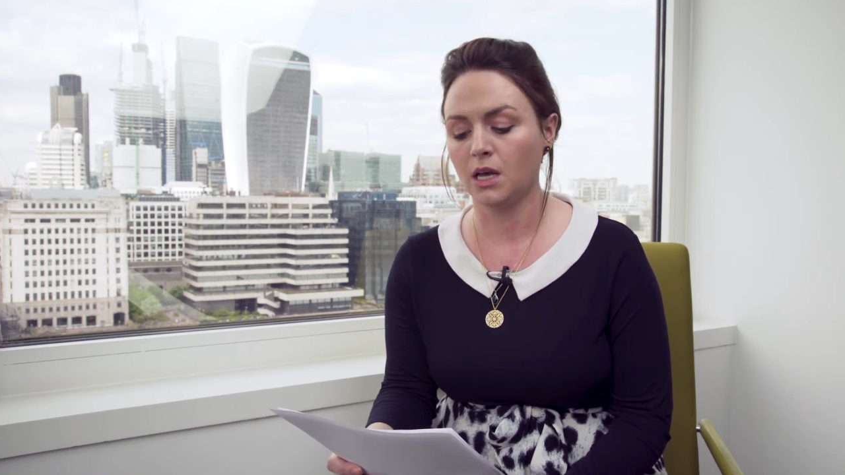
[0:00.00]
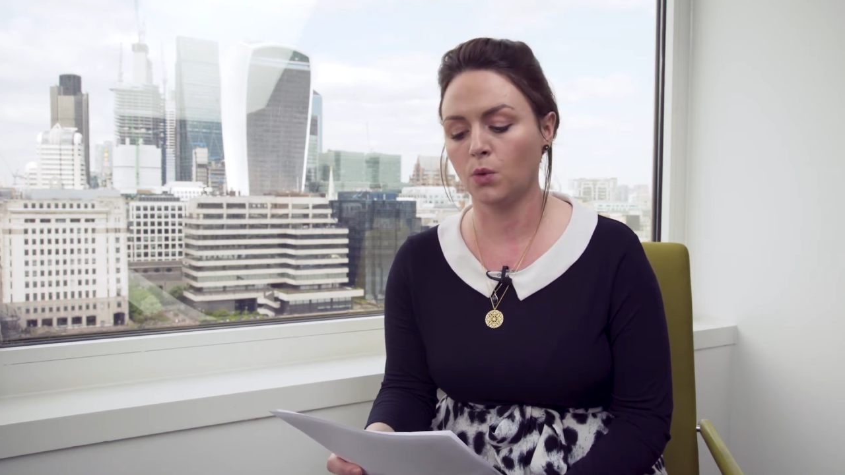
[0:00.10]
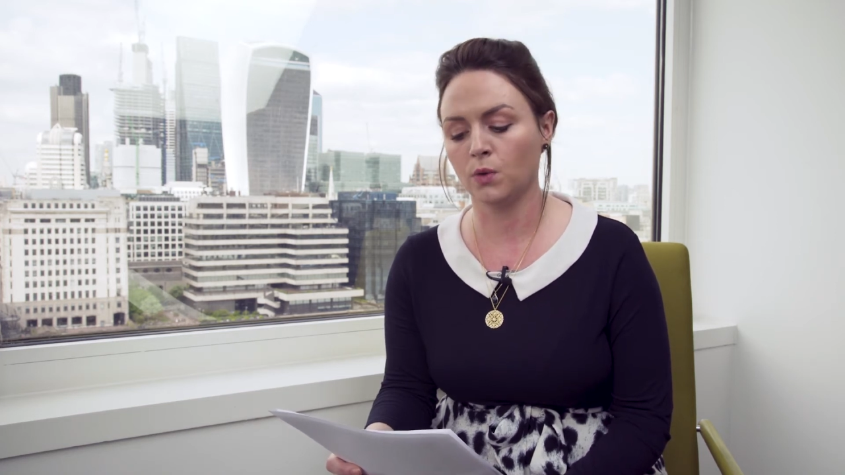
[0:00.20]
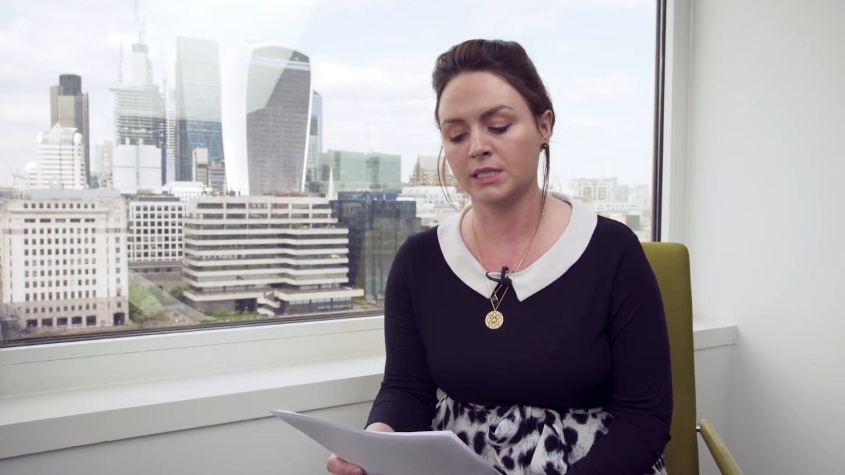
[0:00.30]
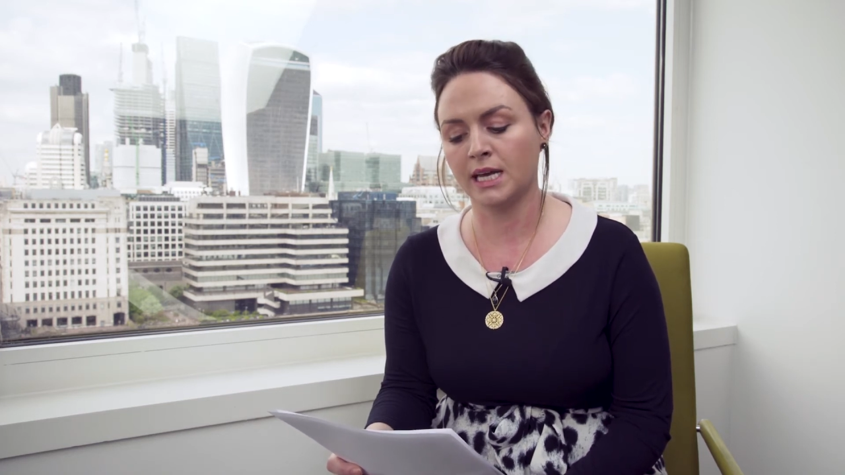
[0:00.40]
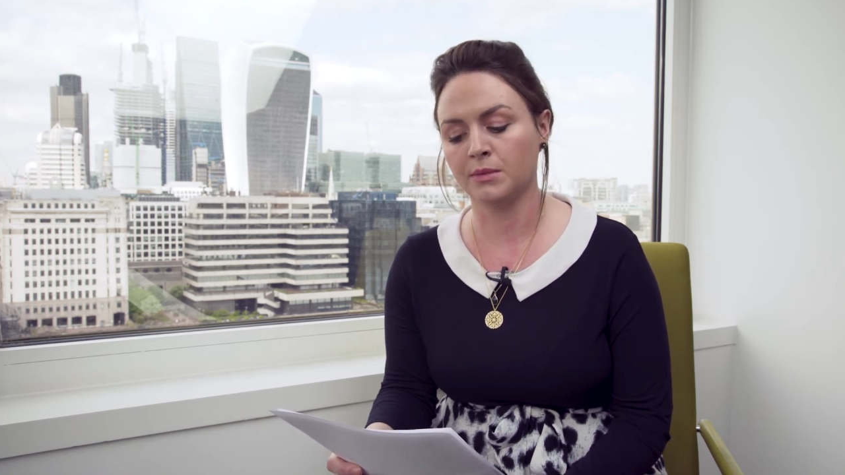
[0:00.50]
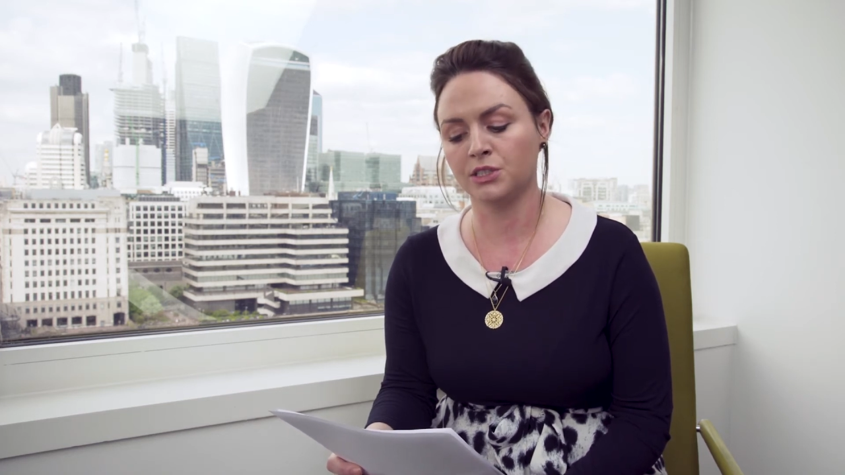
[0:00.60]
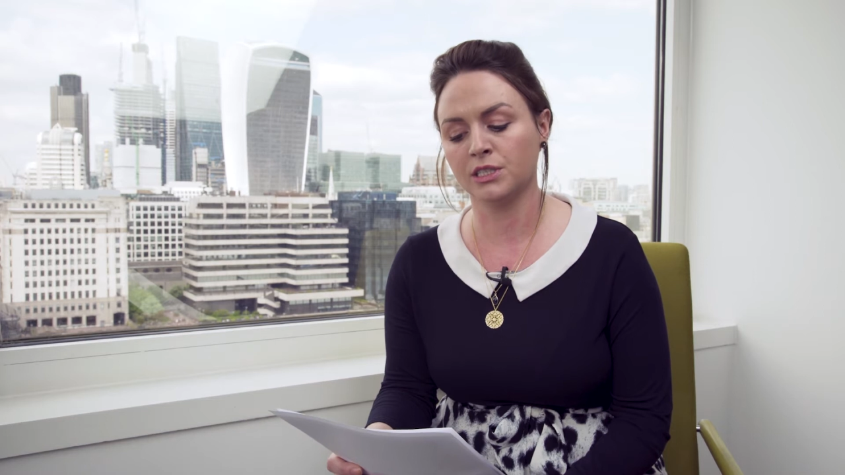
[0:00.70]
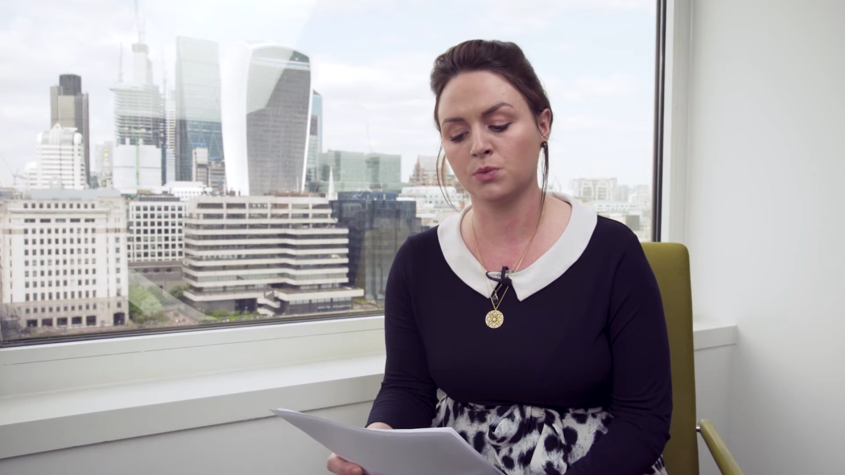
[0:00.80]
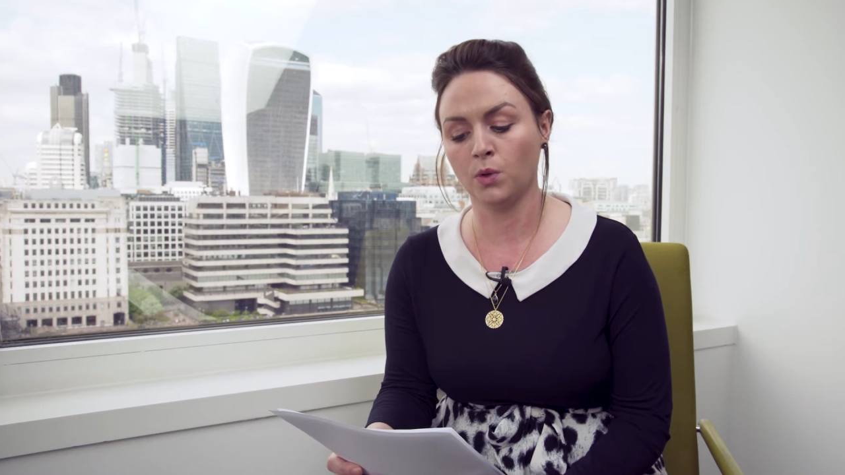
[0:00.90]
what the
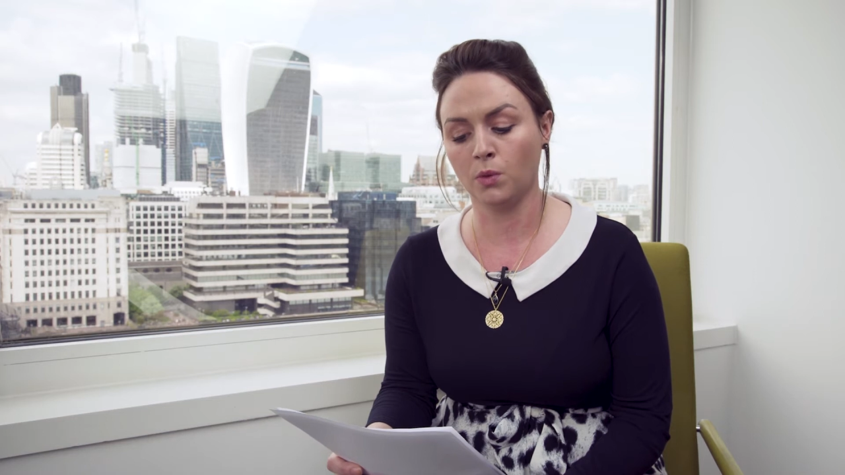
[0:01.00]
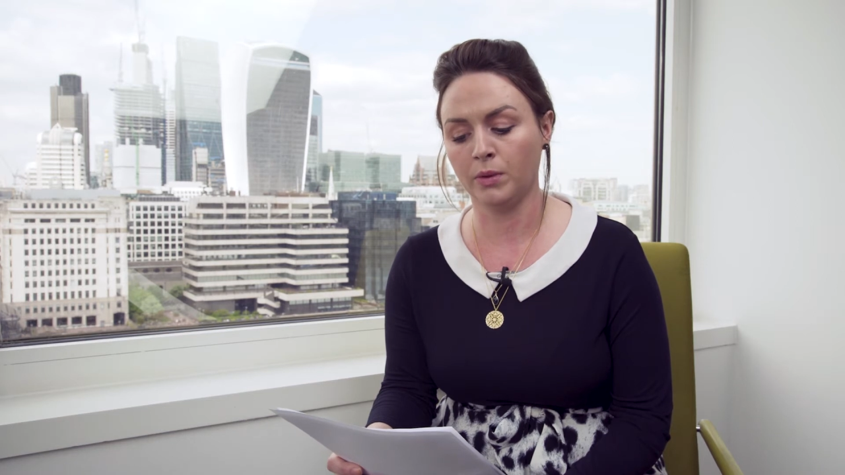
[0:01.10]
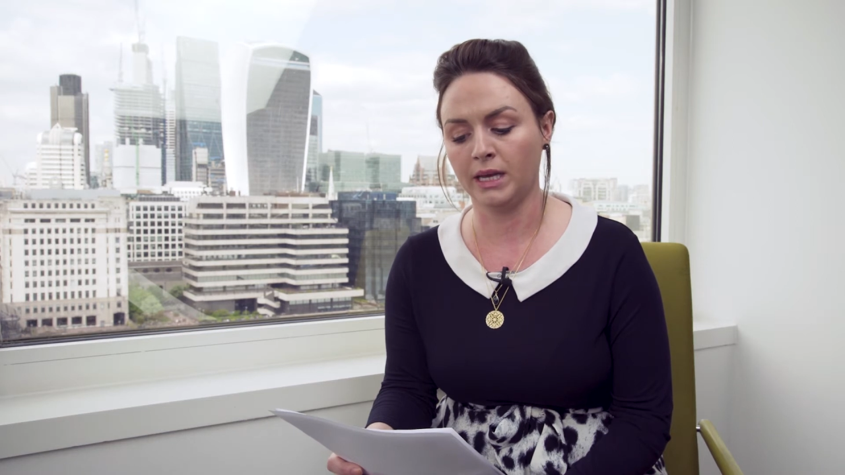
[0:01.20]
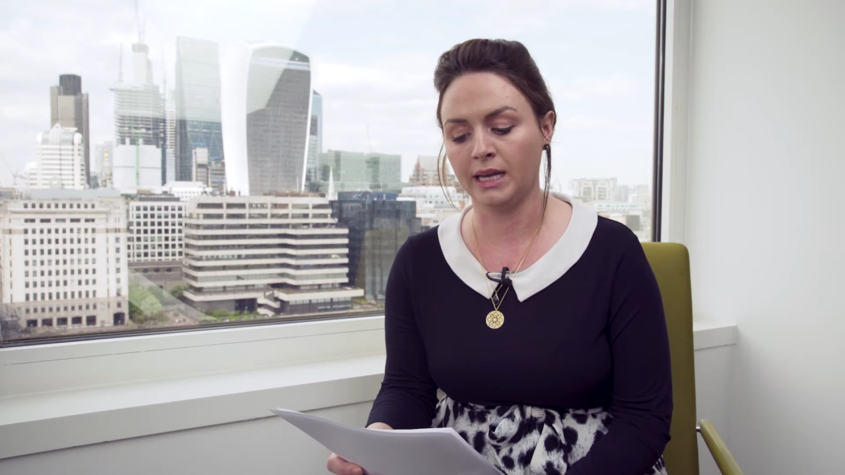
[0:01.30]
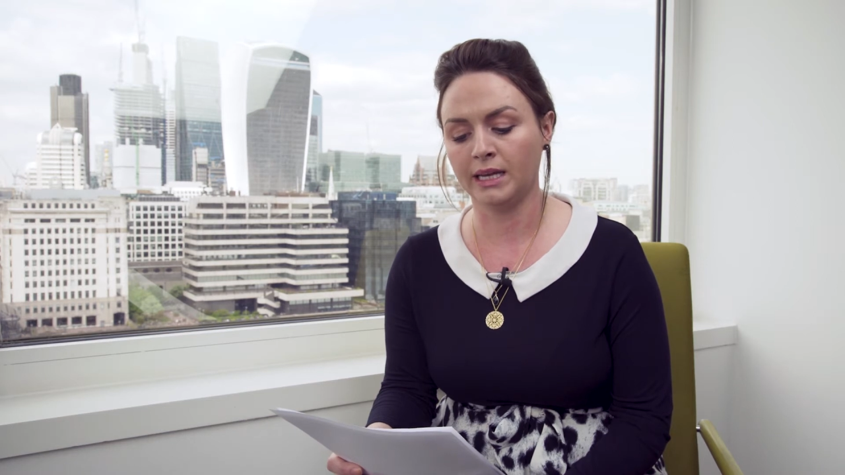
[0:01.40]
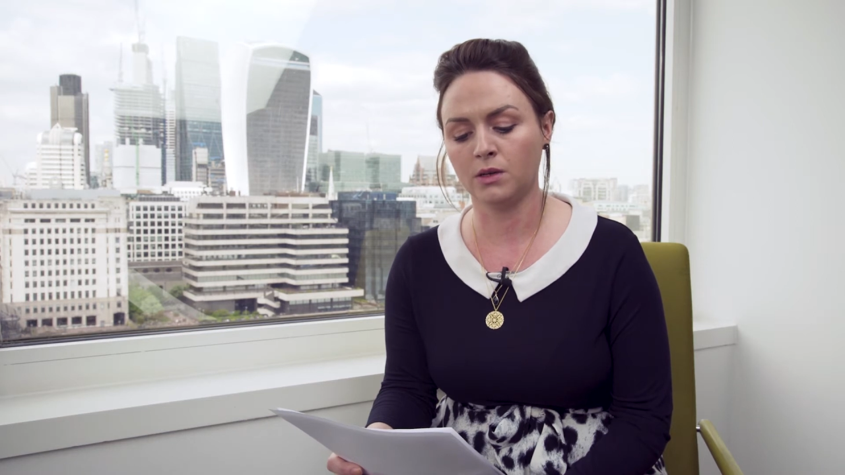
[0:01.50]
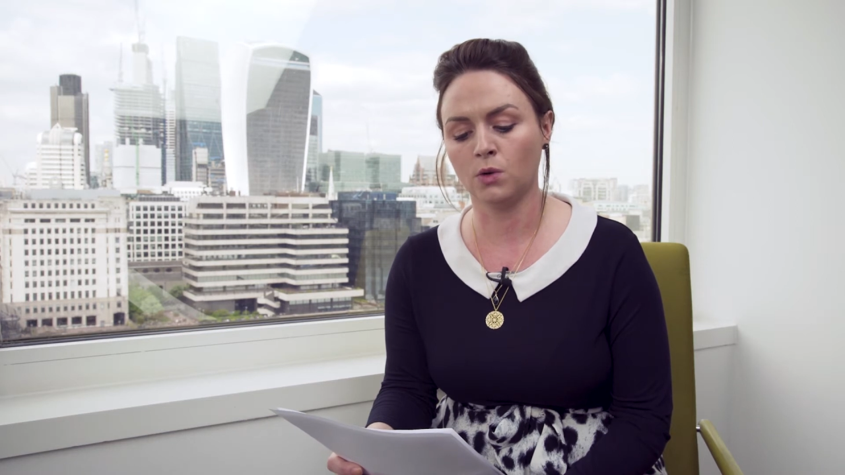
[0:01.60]
damages will be